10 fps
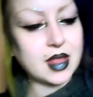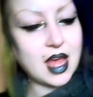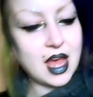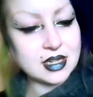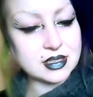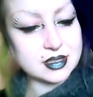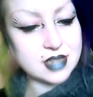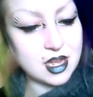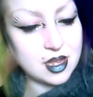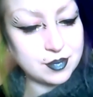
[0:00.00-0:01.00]
at
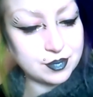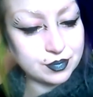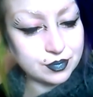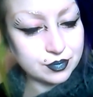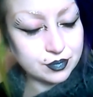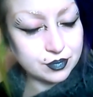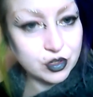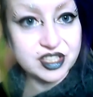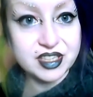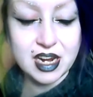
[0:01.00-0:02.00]

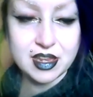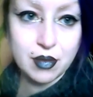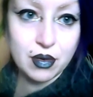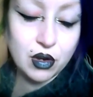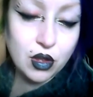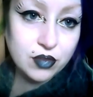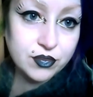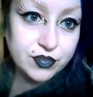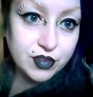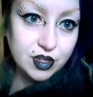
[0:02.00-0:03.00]
Creaturegeddon there were a lot
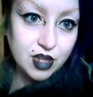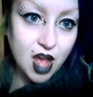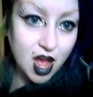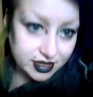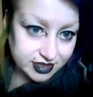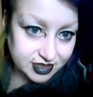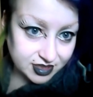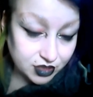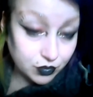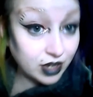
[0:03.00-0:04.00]
of
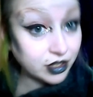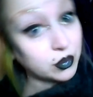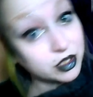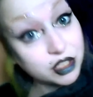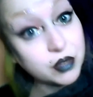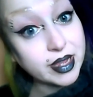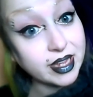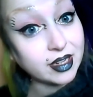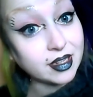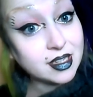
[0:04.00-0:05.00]
artists around who were
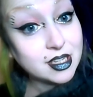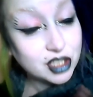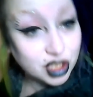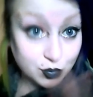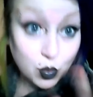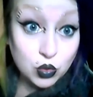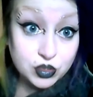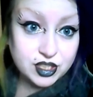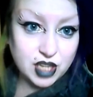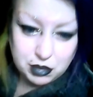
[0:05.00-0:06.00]
doing small
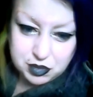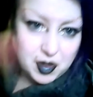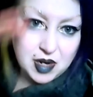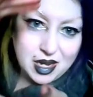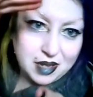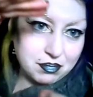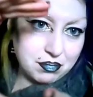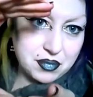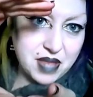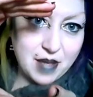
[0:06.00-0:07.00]
sculpts, probably like
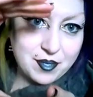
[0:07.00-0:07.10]
that